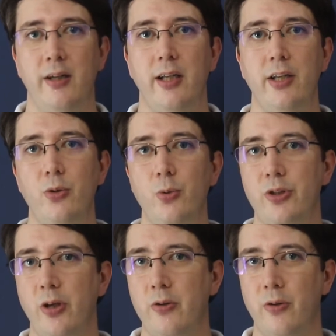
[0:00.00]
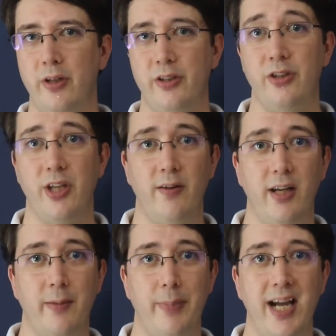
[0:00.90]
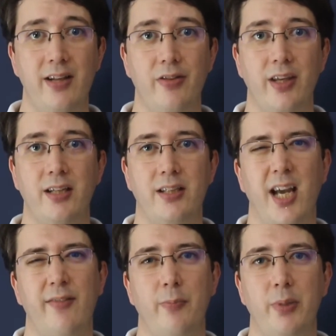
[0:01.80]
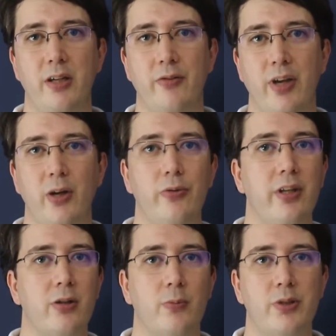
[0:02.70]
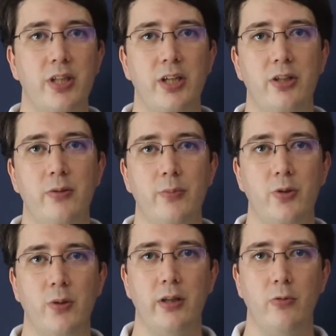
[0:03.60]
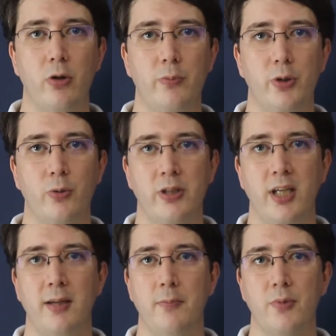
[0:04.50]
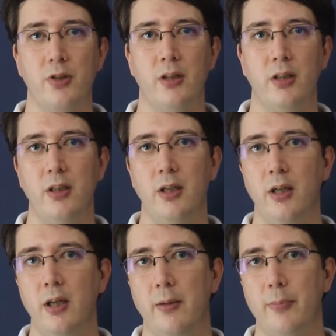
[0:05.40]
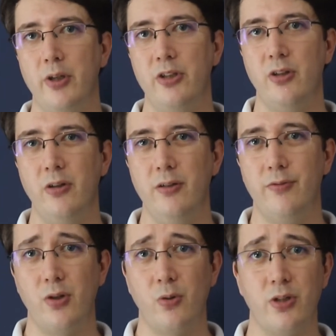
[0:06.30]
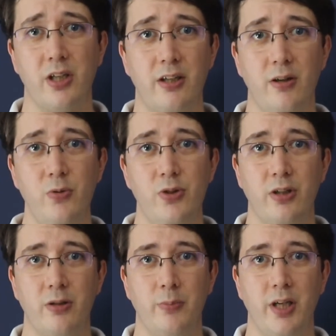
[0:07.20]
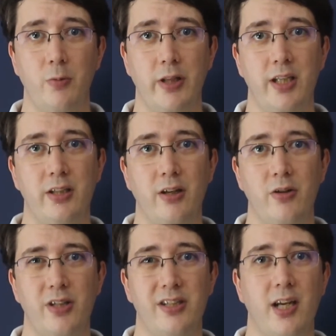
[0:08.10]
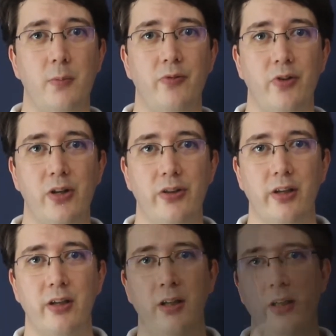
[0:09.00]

It's also not necessarily a bad thing to have a bit of healthy competition between groups or teams. But a sign of toxic culture can be when this goes a step further,